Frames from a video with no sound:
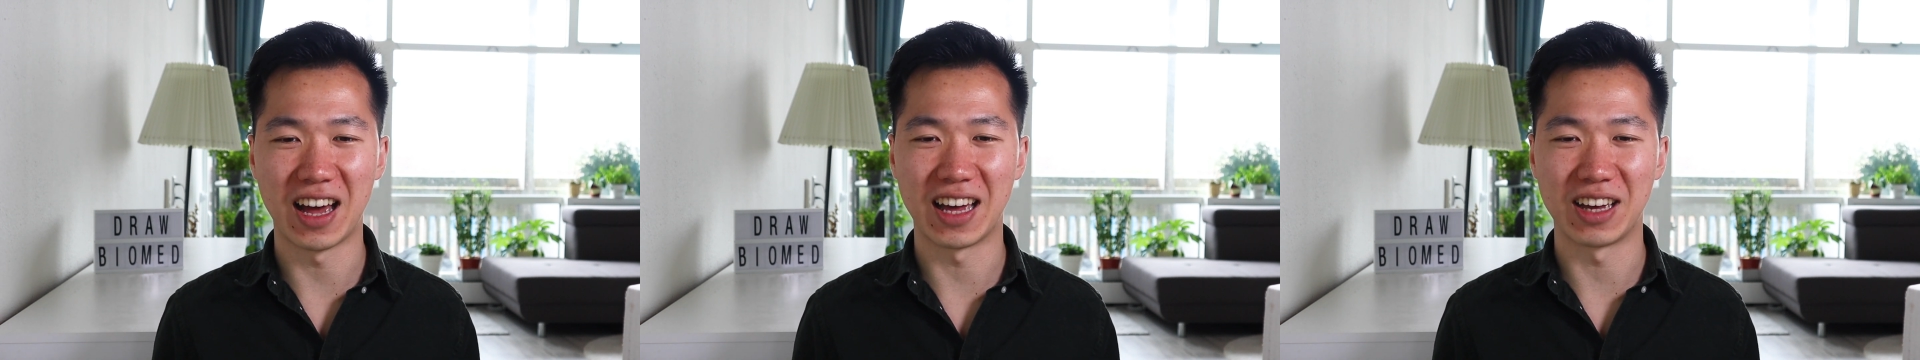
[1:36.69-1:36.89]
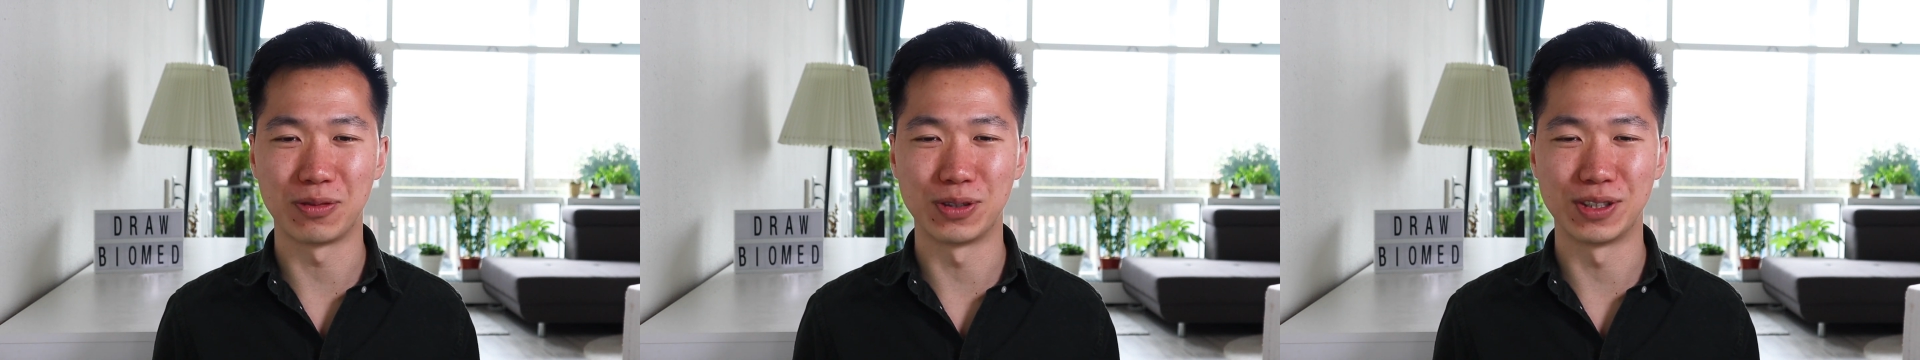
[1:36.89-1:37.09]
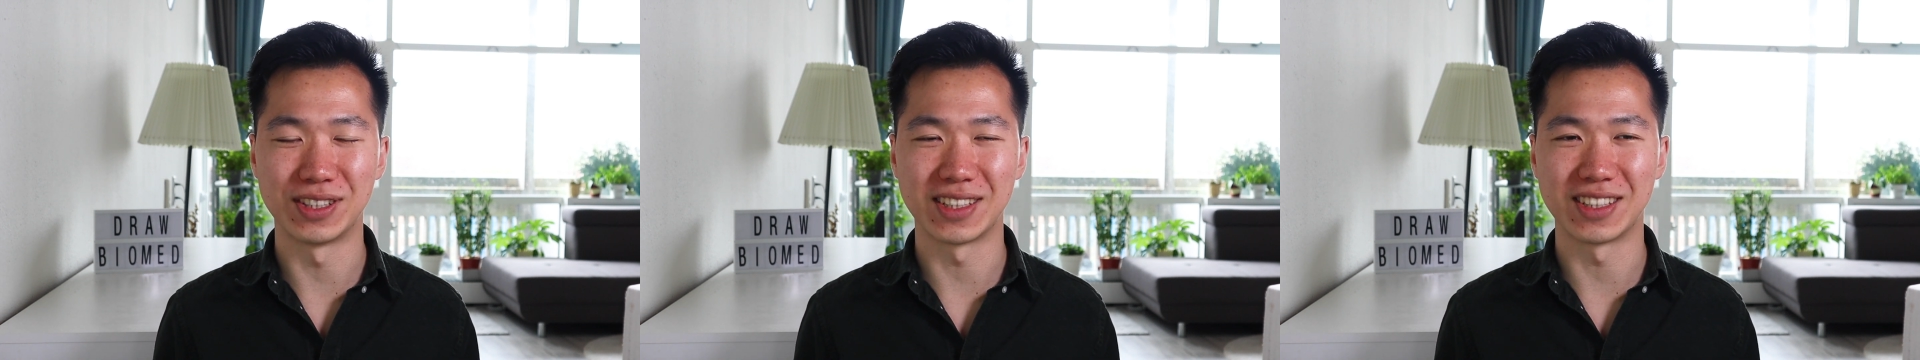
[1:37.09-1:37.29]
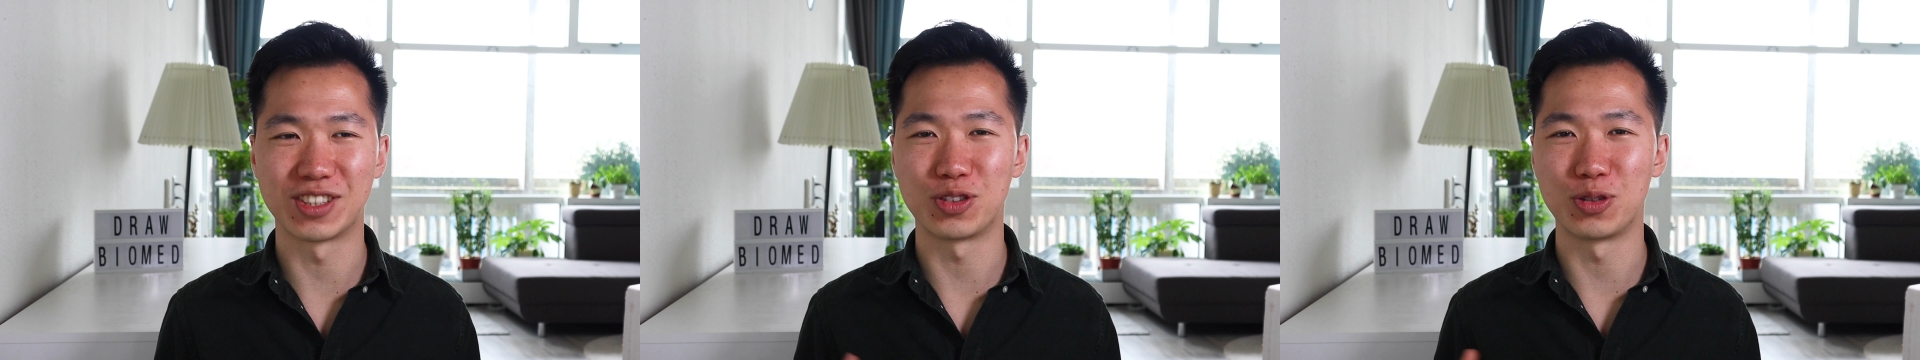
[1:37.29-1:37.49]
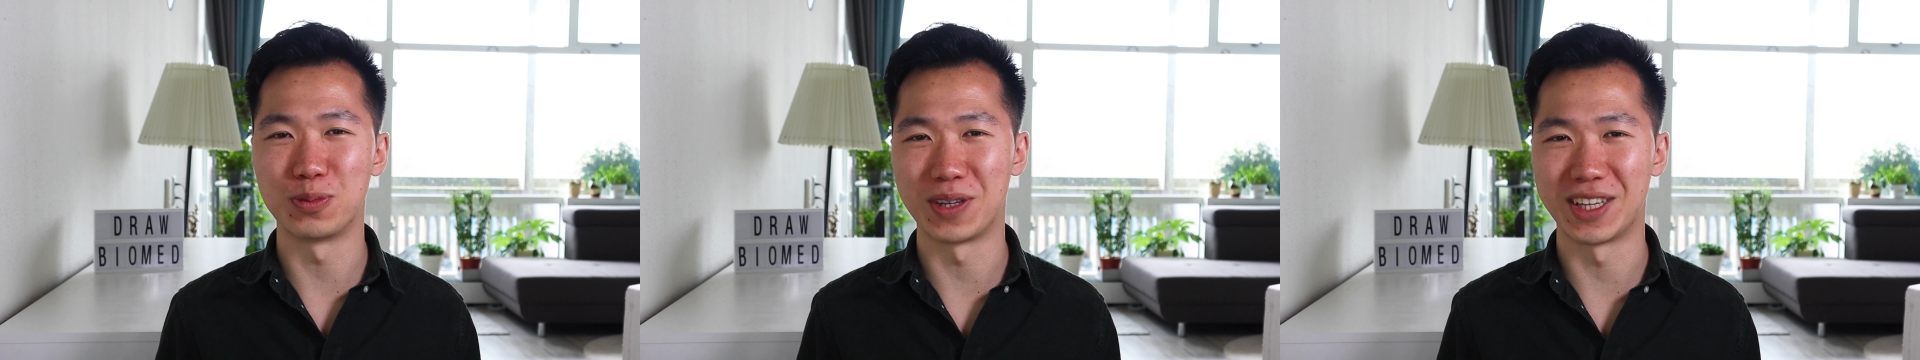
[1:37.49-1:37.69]
I was
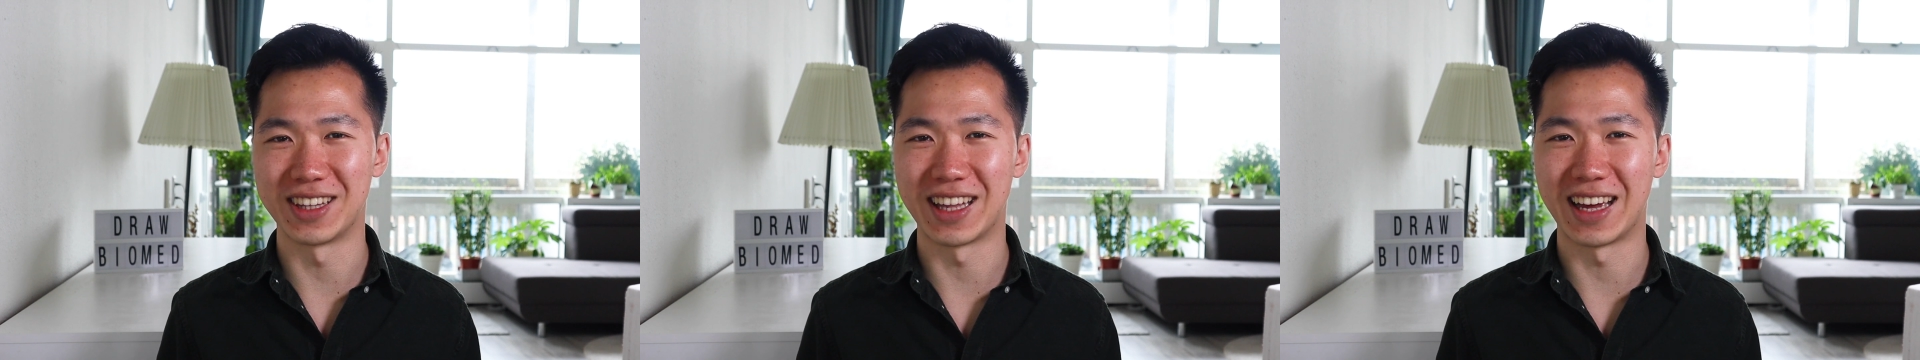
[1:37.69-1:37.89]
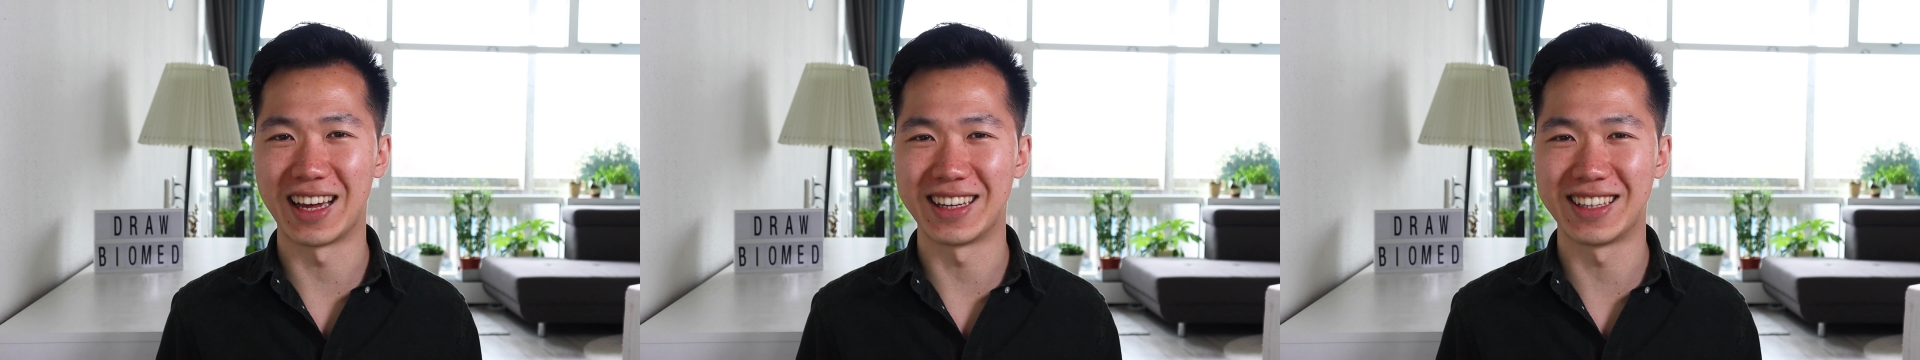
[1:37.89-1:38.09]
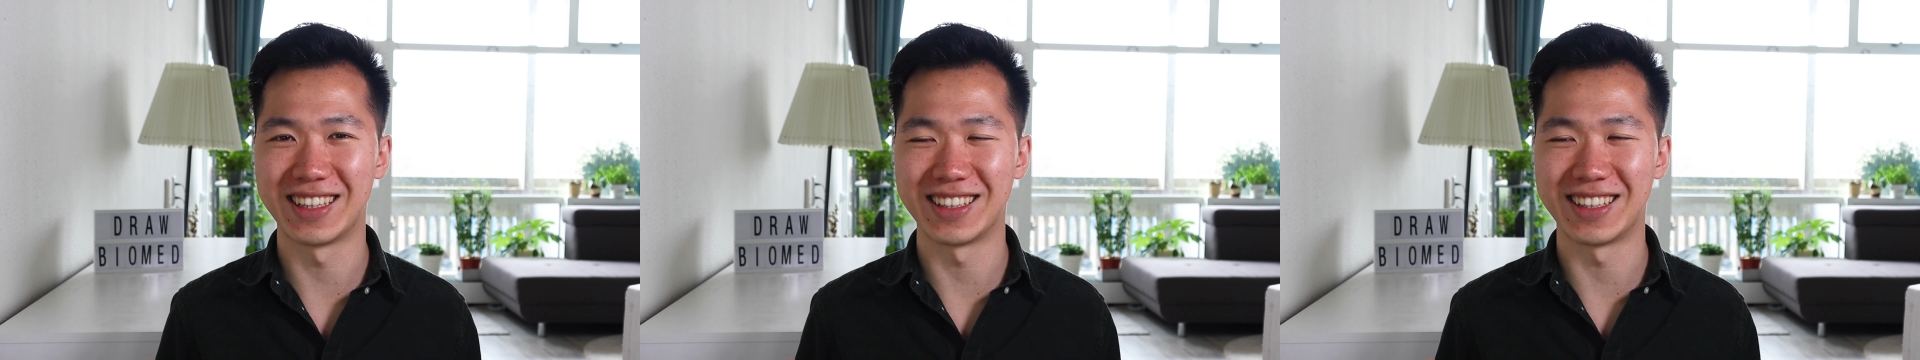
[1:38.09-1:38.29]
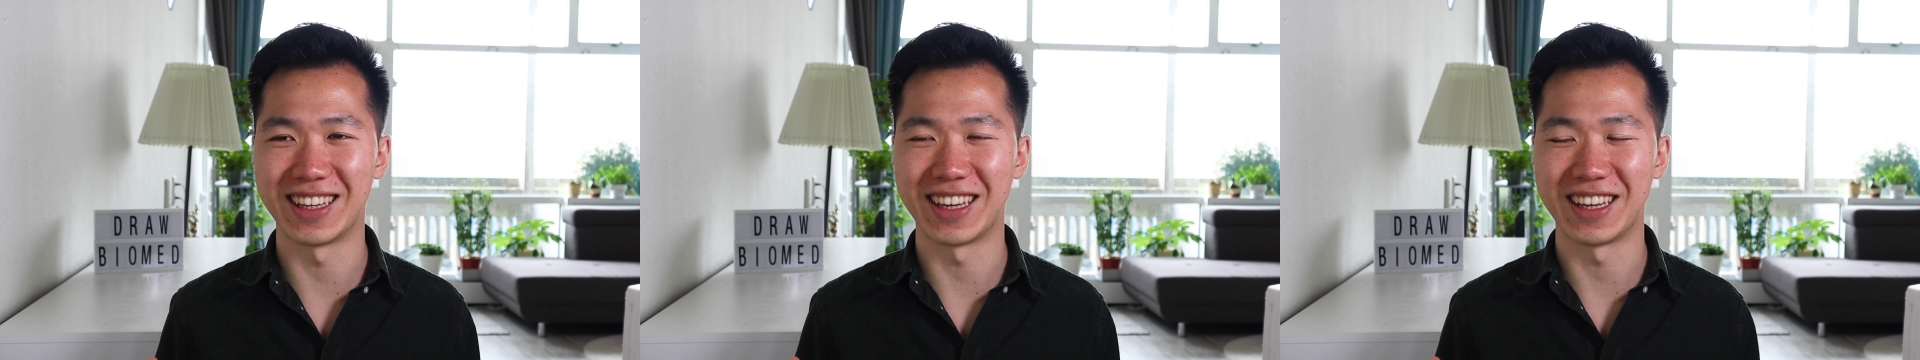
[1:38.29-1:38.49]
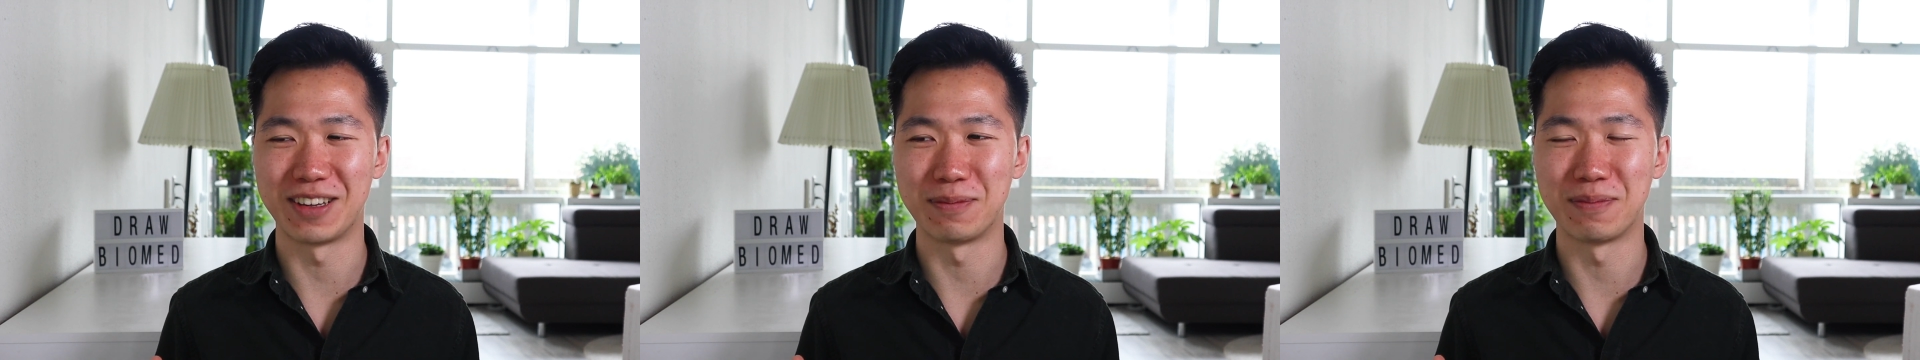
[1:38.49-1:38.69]
assuming that
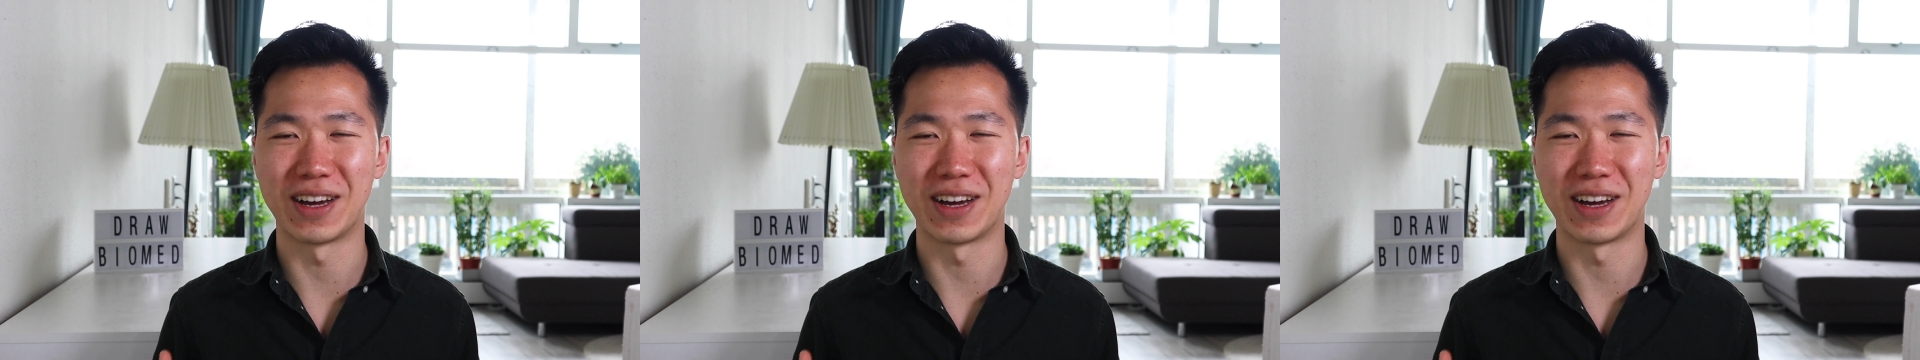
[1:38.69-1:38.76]
they